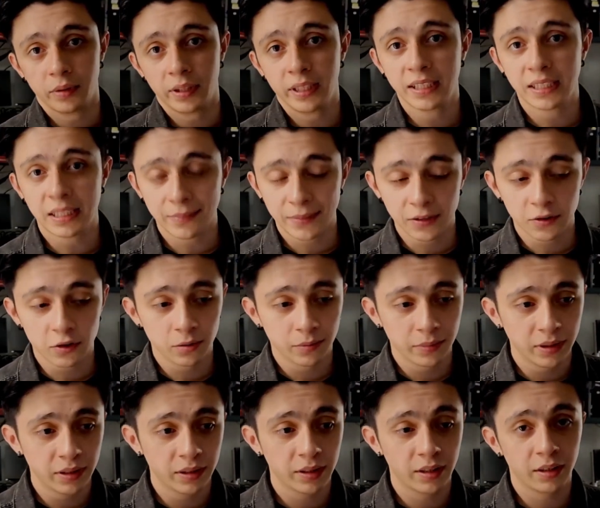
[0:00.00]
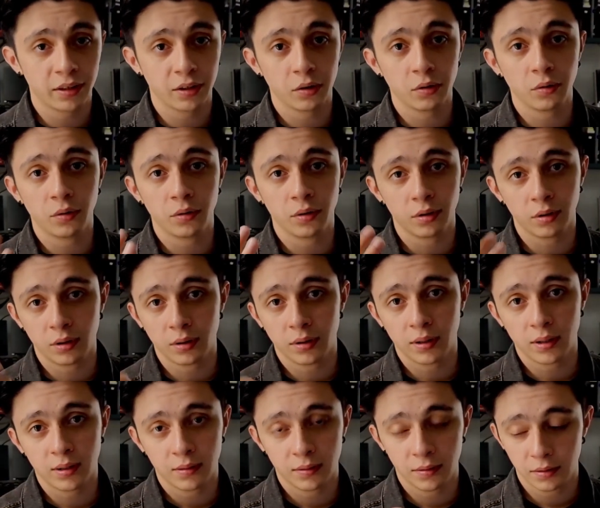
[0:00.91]
With this, I'm assuming that you
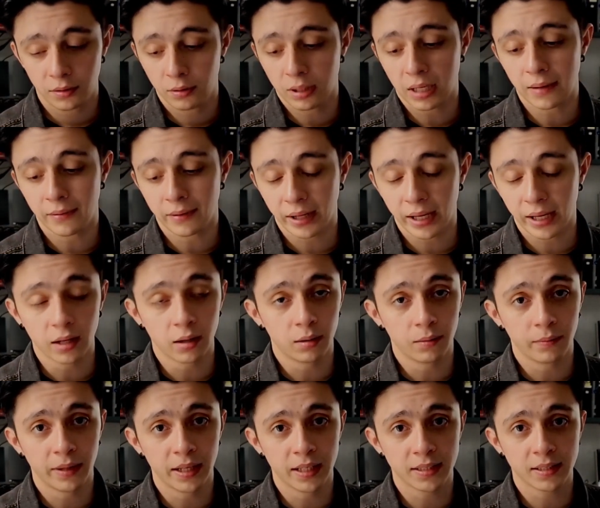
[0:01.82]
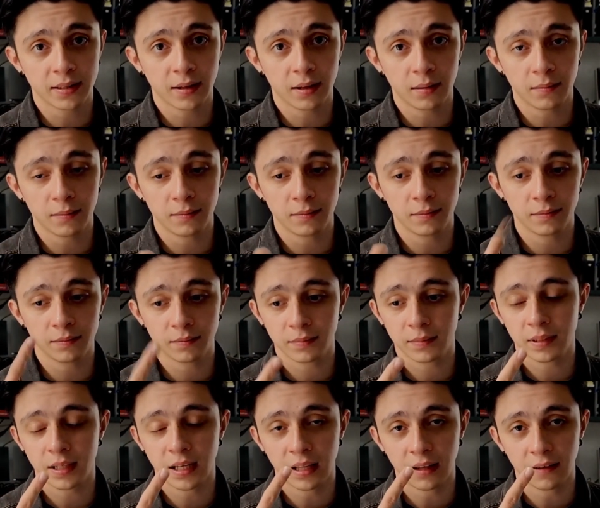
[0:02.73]
know you have a GitHub desktop,
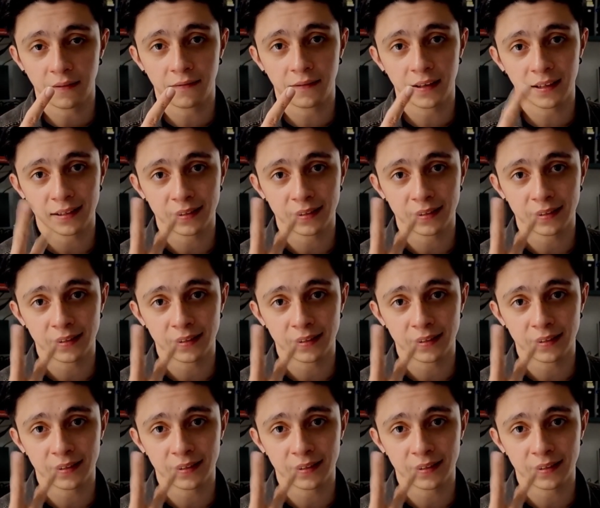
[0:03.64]
L F